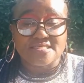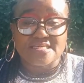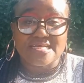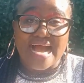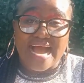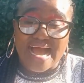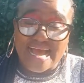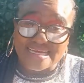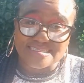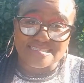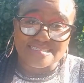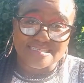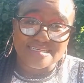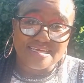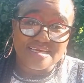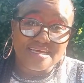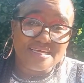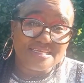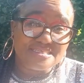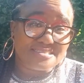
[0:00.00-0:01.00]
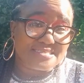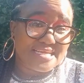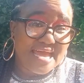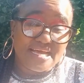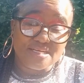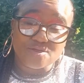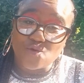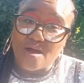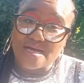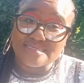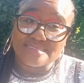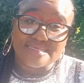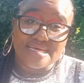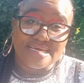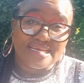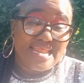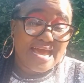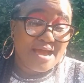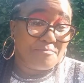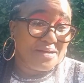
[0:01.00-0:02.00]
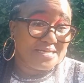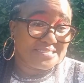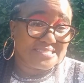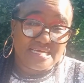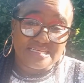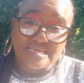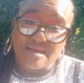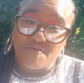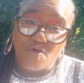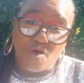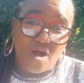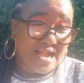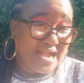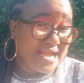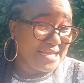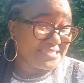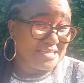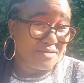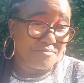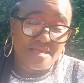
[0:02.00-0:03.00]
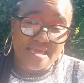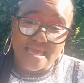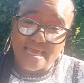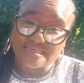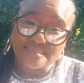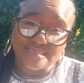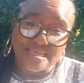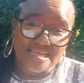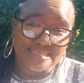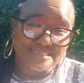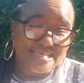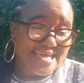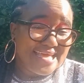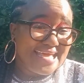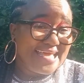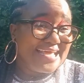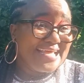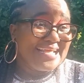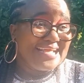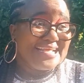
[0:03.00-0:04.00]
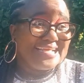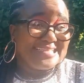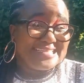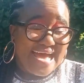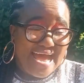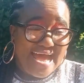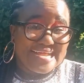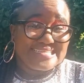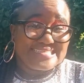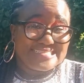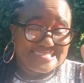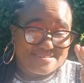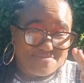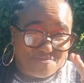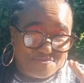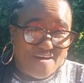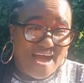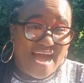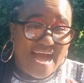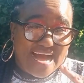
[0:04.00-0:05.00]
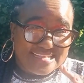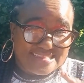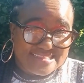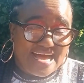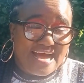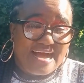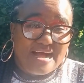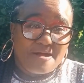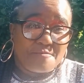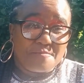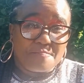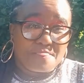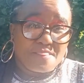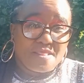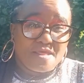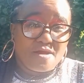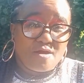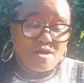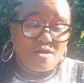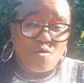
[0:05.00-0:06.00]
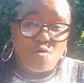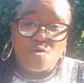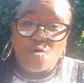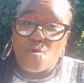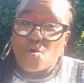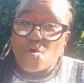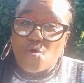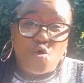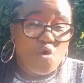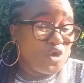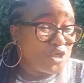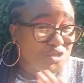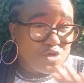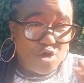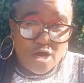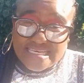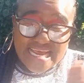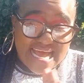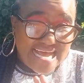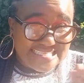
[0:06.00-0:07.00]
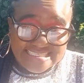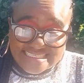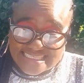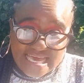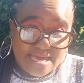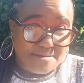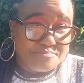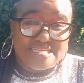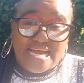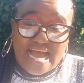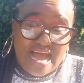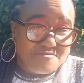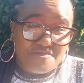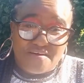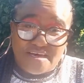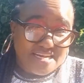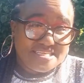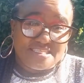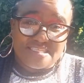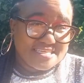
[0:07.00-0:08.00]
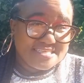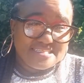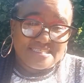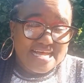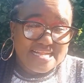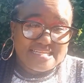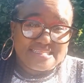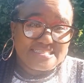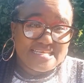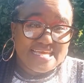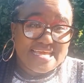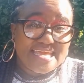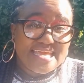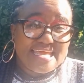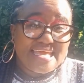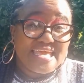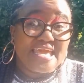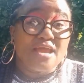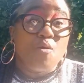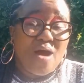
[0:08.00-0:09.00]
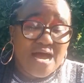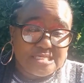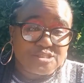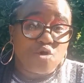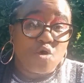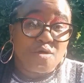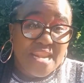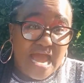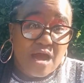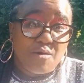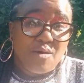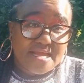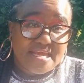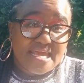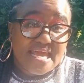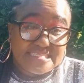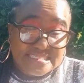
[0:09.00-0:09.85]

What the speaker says: Guys, Dad was an ambassador for academic excellence. That father could not accept average results. He was on our case,